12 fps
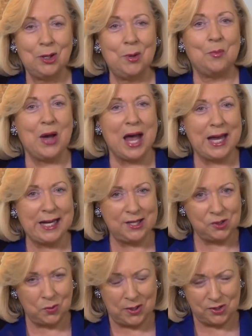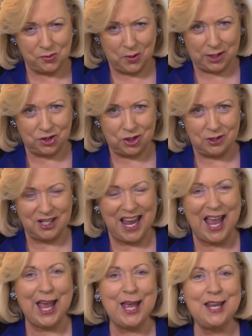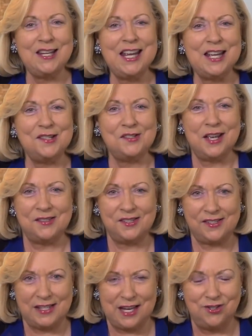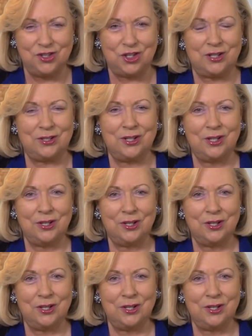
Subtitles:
by His resurrection, and His ascension